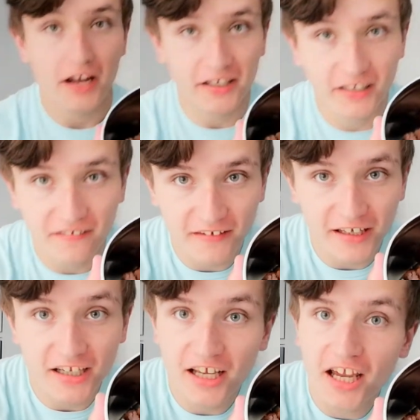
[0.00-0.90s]
in this
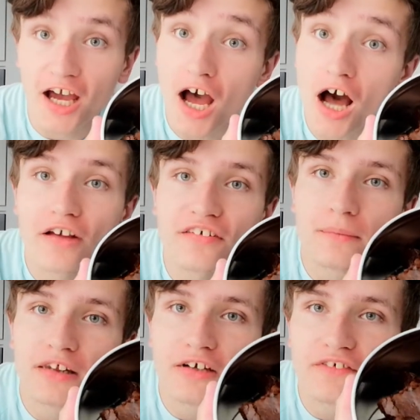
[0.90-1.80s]
tin here are
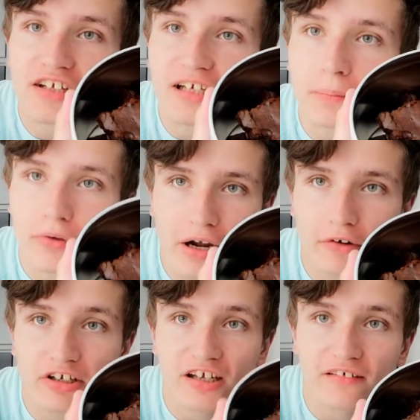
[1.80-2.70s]
some lovely
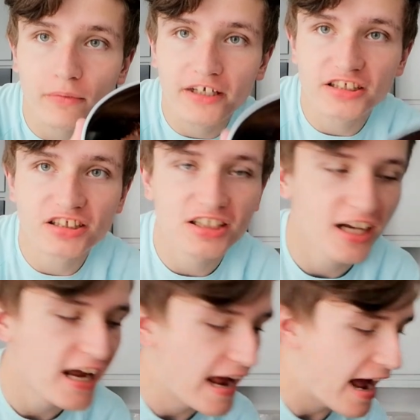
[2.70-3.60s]
brownies, which...
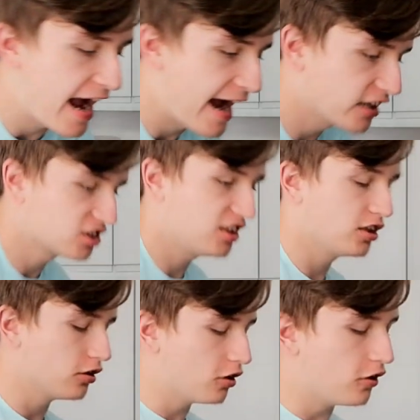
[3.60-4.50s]
I
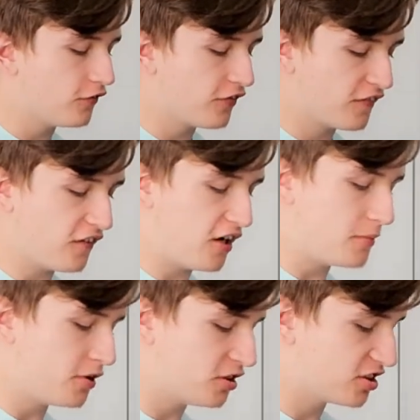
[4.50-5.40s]
actually love
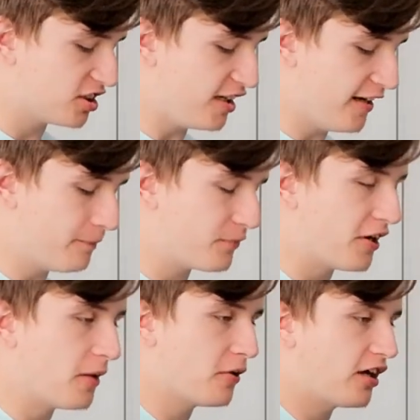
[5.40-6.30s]
so much, like,
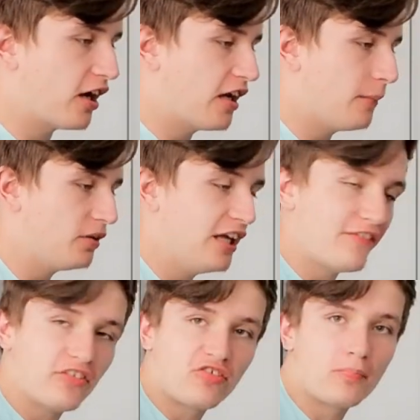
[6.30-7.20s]
oh my god, I can't
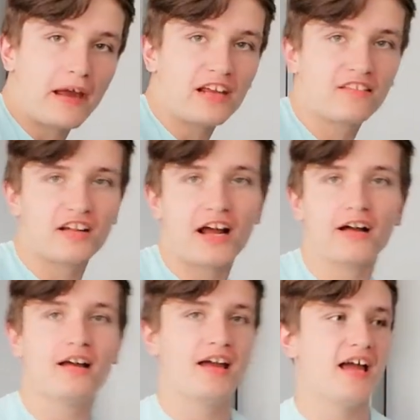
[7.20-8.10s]
believe I just baked
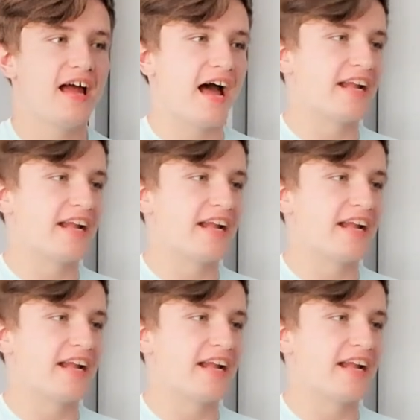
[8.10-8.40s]
that. And